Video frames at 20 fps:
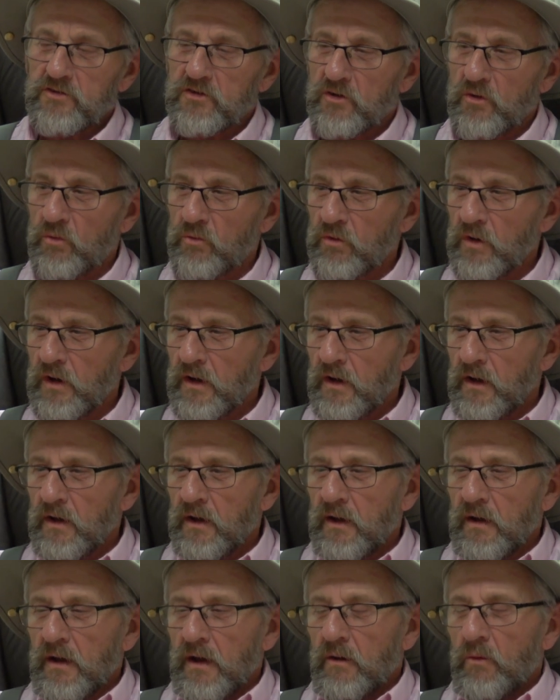So
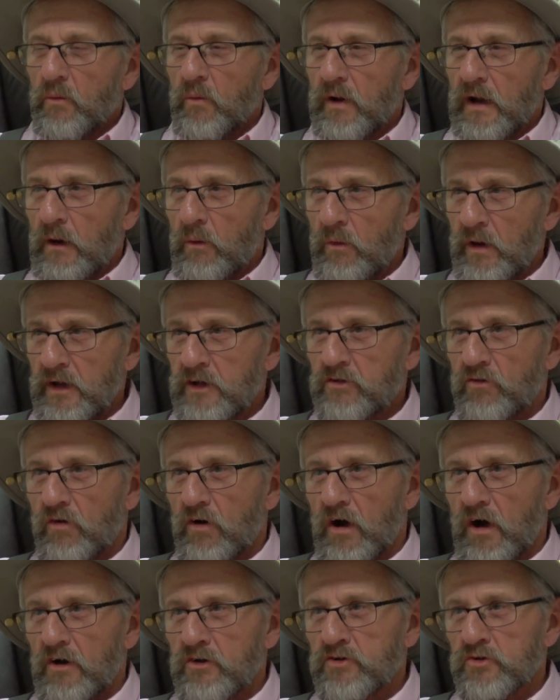when I went to
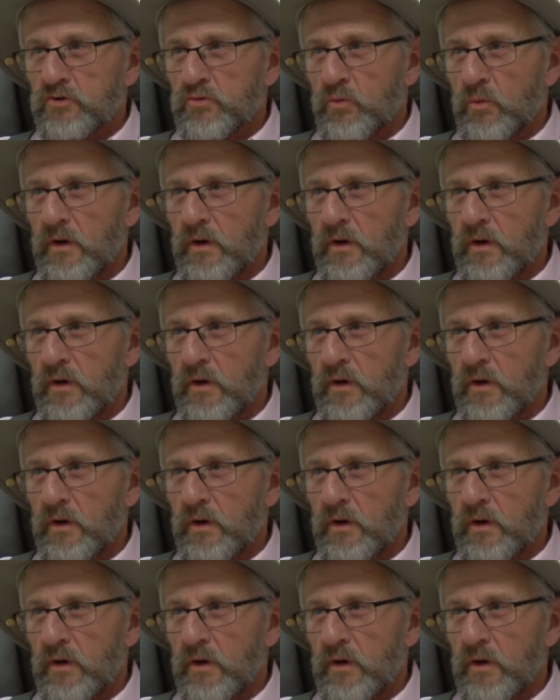Rogers,